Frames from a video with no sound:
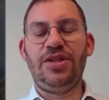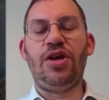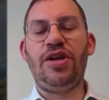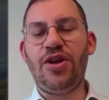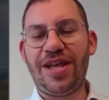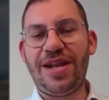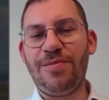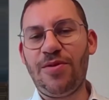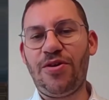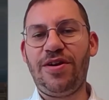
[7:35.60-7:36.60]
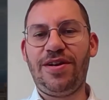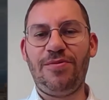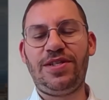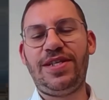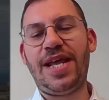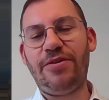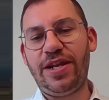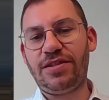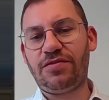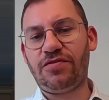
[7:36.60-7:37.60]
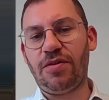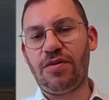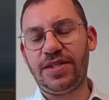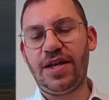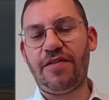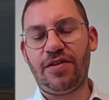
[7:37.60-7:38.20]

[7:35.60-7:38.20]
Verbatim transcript: Not anymore. He was then released from prison.